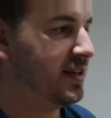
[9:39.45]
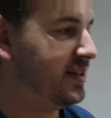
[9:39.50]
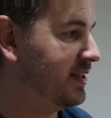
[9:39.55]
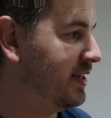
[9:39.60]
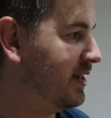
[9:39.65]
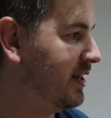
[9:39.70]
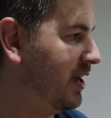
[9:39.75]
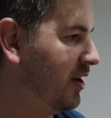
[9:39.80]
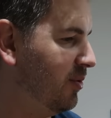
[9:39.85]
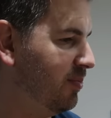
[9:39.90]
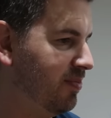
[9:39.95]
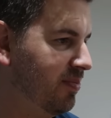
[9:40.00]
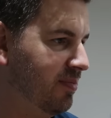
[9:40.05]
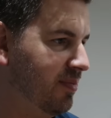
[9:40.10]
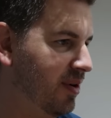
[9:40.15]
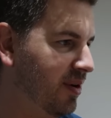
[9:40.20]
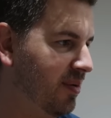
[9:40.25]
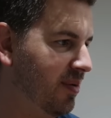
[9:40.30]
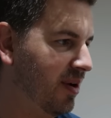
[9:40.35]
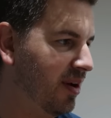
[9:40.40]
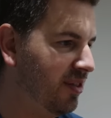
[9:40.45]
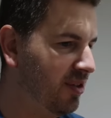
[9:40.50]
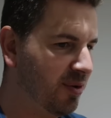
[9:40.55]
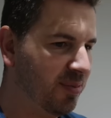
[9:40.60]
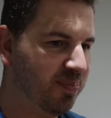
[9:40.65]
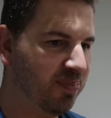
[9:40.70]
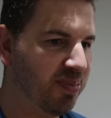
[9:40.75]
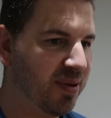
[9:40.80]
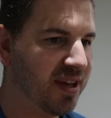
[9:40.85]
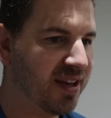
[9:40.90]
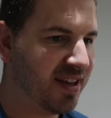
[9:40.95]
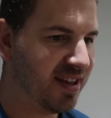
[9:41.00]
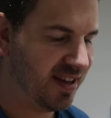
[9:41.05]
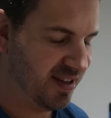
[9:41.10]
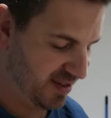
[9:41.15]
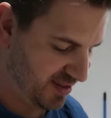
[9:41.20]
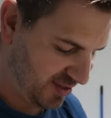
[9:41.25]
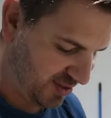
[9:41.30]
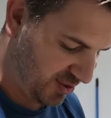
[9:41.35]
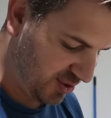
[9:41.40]
I did help other big
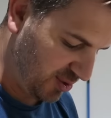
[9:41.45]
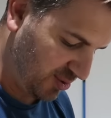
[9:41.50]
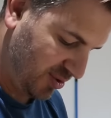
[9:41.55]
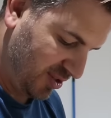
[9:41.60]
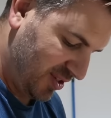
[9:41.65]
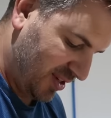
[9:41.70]
kids too,